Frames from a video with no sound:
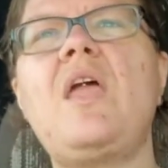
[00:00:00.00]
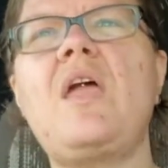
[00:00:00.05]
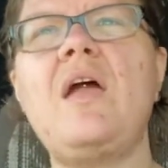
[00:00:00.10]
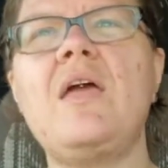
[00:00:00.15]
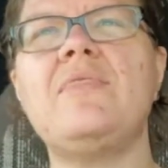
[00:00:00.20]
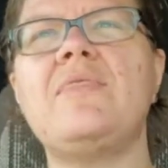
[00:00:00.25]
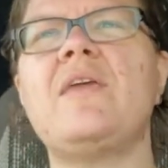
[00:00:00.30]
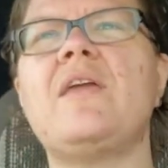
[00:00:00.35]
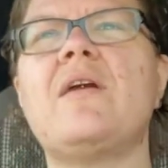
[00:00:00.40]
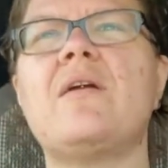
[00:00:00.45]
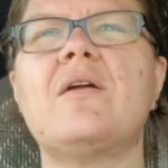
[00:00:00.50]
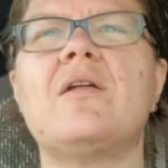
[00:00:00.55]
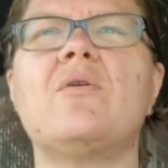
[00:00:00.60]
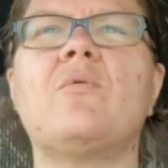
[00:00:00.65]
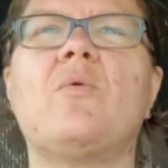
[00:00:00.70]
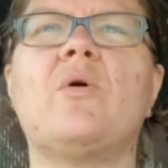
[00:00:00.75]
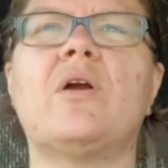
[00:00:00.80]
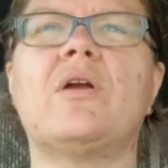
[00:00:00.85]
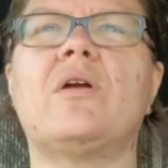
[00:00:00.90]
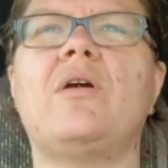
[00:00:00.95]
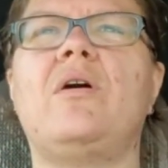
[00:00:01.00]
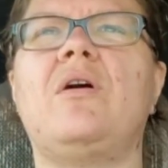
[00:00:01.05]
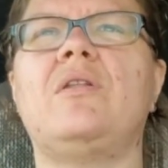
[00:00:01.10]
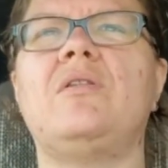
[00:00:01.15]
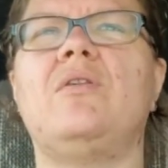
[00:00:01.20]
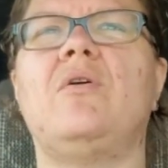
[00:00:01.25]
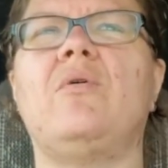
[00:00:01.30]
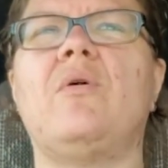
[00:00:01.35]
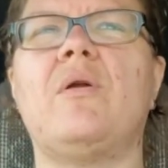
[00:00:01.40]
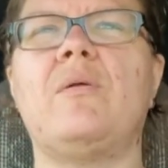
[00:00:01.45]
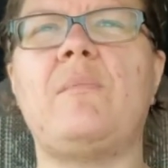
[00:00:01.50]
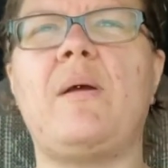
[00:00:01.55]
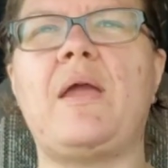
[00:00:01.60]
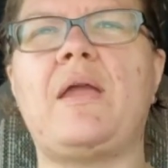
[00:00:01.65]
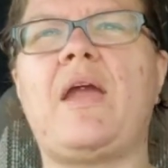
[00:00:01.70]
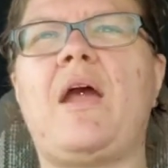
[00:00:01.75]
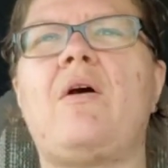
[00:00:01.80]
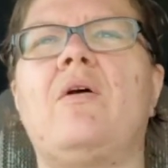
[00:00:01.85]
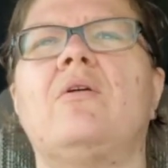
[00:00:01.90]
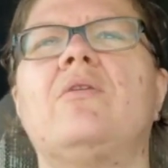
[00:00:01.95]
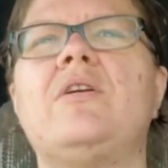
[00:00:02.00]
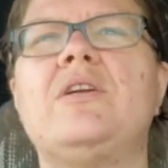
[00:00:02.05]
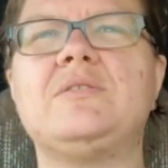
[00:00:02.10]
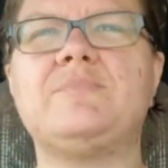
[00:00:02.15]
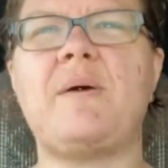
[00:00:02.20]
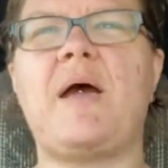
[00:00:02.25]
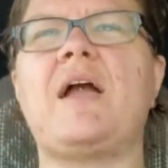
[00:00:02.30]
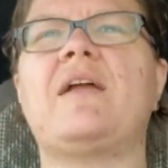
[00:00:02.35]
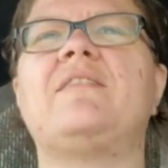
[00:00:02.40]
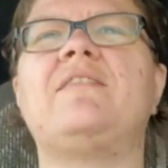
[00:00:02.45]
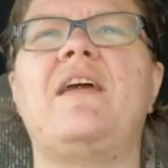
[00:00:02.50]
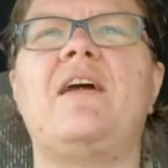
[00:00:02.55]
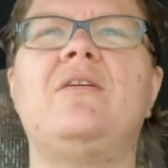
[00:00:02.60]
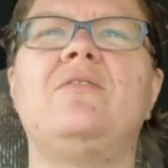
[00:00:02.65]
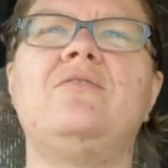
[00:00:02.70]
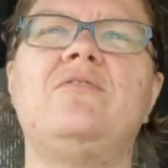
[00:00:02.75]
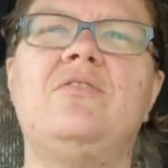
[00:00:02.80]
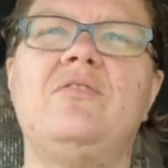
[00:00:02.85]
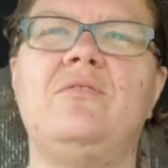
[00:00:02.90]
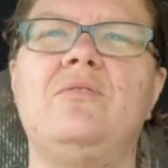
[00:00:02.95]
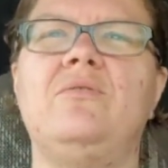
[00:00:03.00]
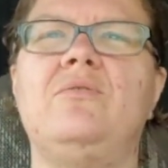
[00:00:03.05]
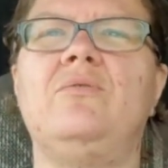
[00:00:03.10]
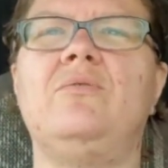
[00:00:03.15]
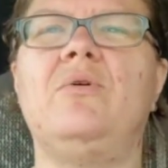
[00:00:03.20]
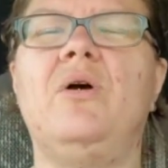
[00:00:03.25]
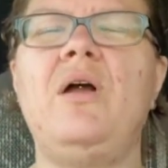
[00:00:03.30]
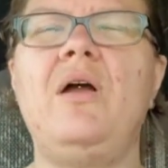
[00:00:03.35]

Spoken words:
I think I'm going to work on lowering my calories back down to